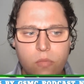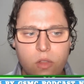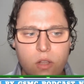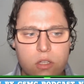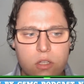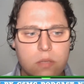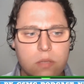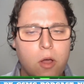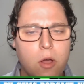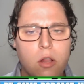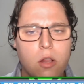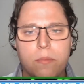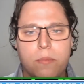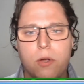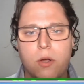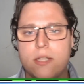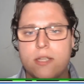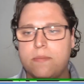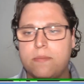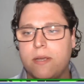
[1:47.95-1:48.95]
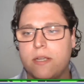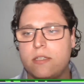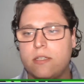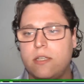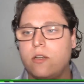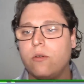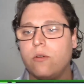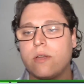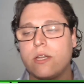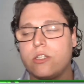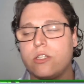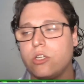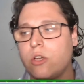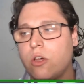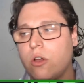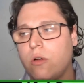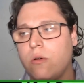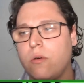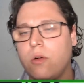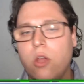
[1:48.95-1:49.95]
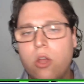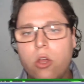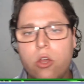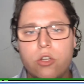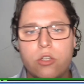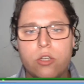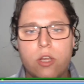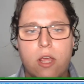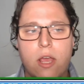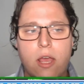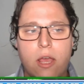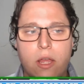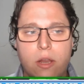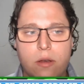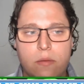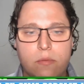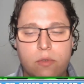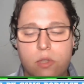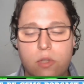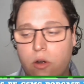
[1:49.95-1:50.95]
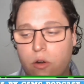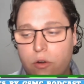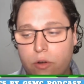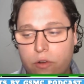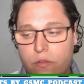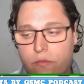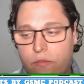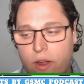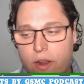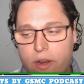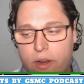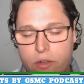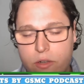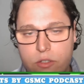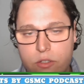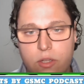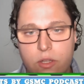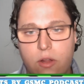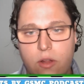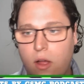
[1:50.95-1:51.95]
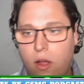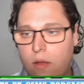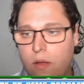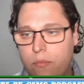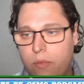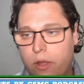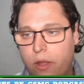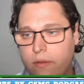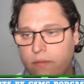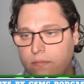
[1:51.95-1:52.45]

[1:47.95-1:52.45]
smaller prospects that don't get to go and that aren't invited to the combine.